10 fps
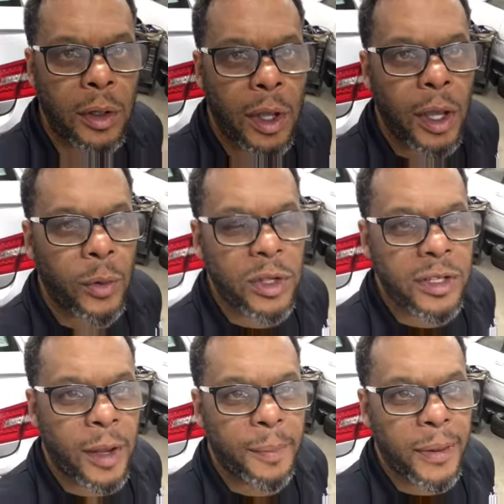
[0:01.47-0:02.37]
Hey, what's
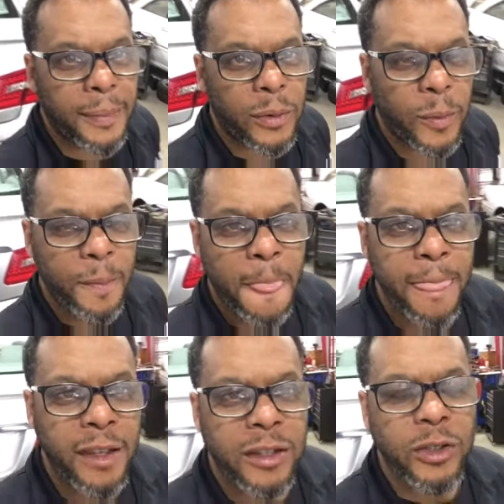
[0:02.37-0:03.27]
up, people?
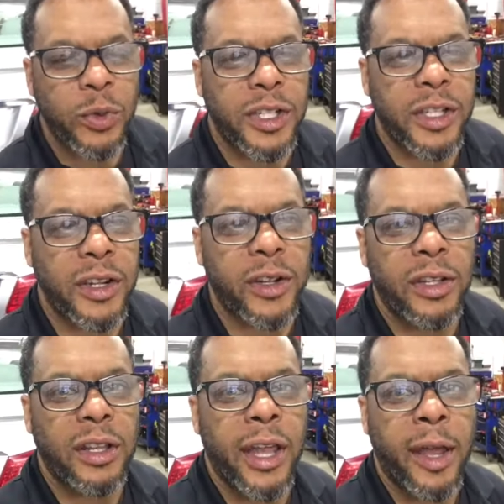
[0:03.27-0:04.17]
This is Richie here at
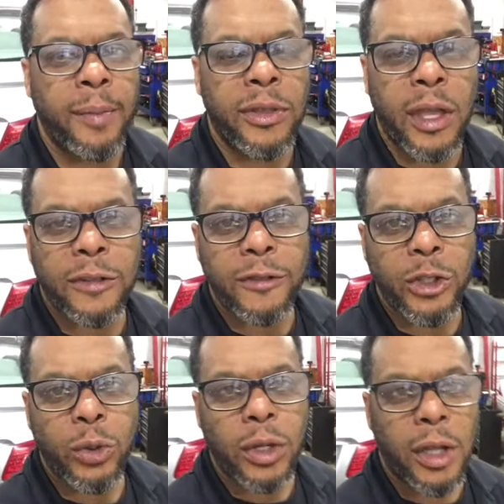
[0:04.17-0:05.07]
the lab. Thanks for
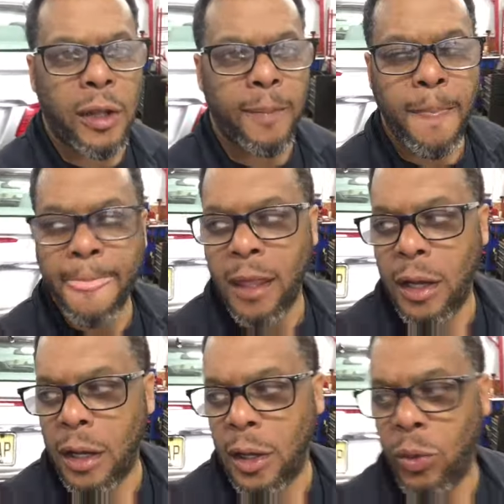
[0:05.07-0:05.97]
tuning in.
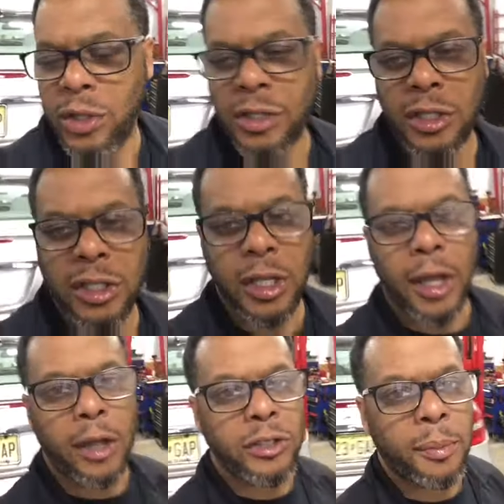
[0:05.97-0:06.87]
I want to send a shout
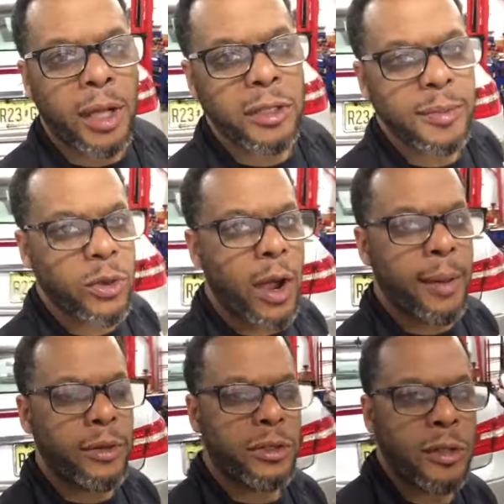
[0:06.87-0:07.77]
out to my
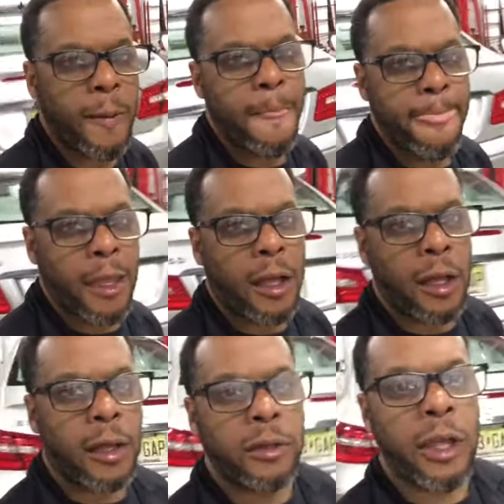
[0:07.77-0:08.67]
subscribers.
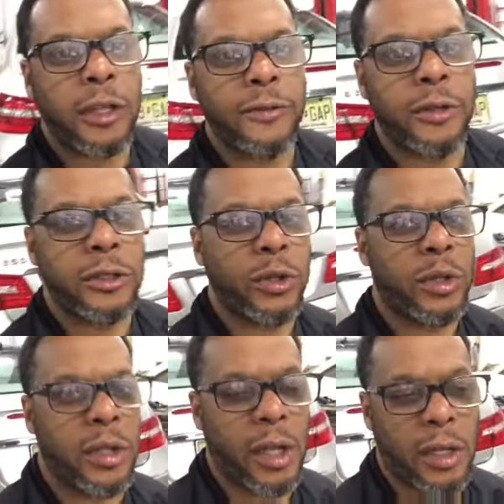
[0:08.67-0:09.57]
Thanks for
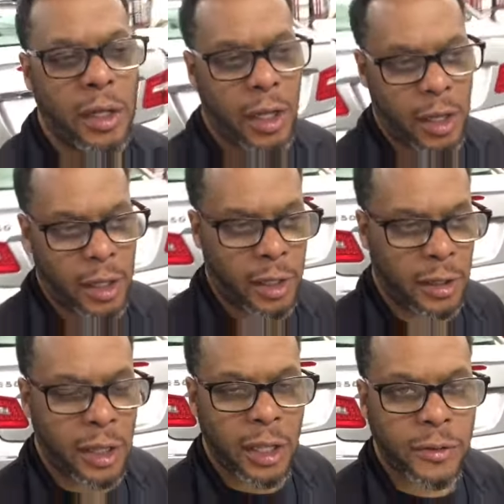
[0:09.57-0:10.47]
tuning in, and
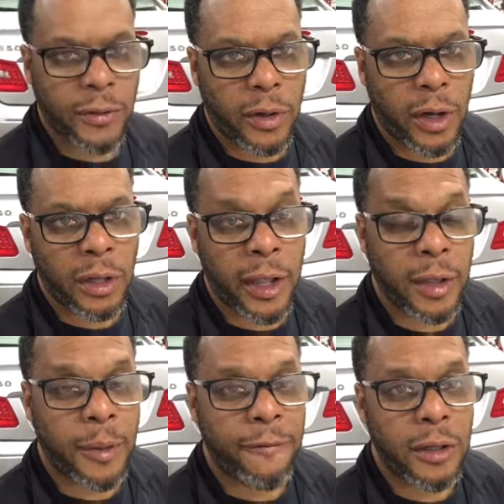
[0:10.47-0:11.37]
thanks for
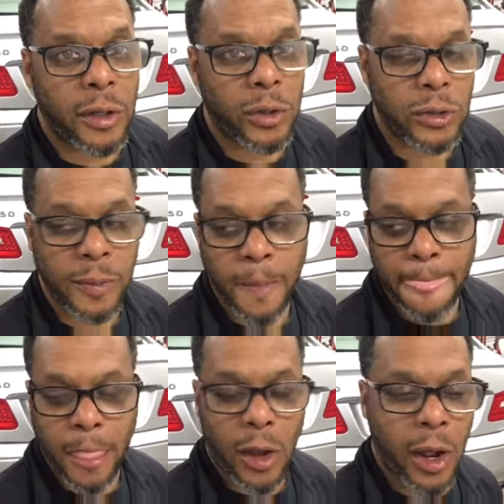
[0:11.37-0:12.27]
liking my videos.
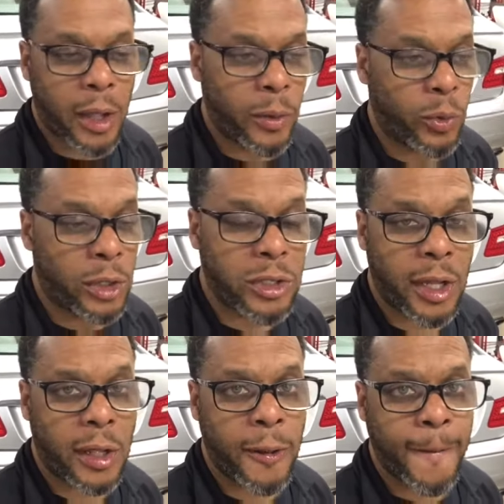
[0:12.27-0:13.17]
All right, well,
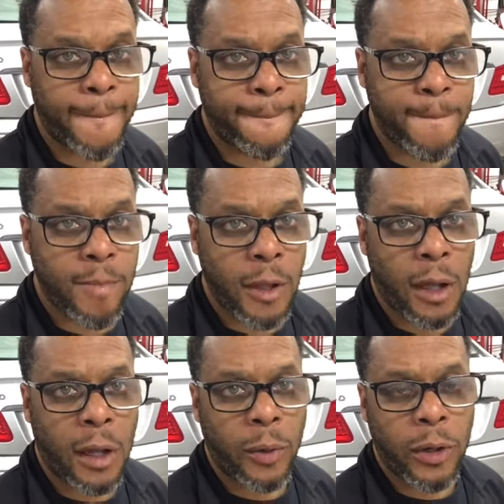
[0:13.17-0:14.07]
today
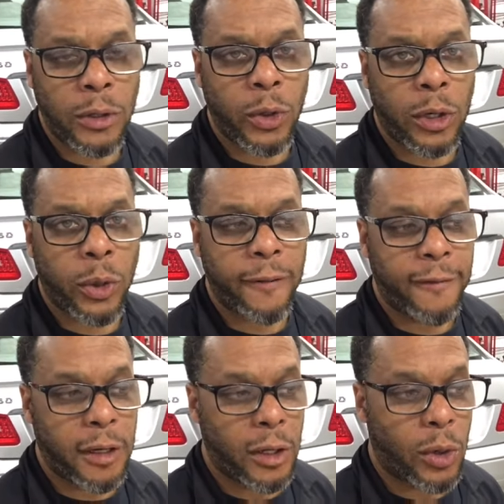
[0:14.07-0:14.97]
we're going to do a quick
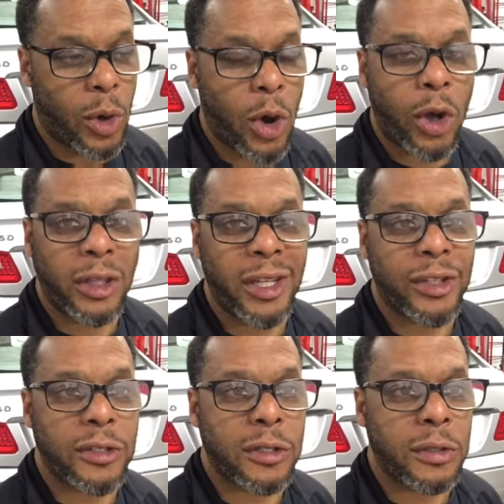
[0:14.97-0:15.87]
video on
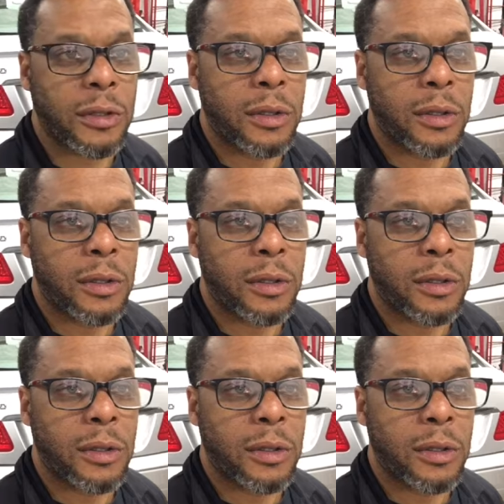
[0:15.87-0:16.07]
this